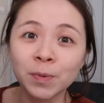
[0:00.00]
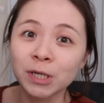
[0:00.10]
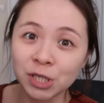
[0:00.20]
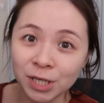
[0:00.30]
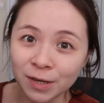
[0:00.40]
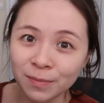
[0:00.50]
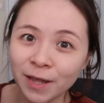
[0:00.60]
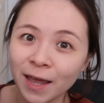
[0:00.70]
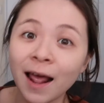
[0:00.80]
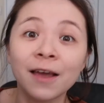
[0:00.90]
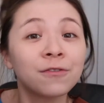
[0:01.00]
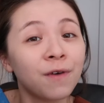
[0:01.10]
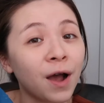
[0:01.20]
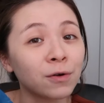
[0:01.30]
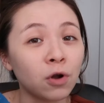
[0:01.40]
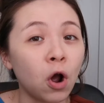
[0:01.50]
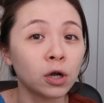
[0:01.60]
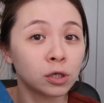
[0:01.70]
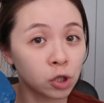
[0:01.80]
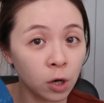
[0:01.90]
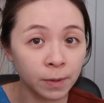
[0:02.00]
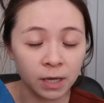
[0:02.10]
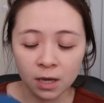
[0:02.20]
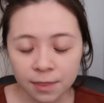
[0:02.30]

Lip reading: cheap that I found on Shopee.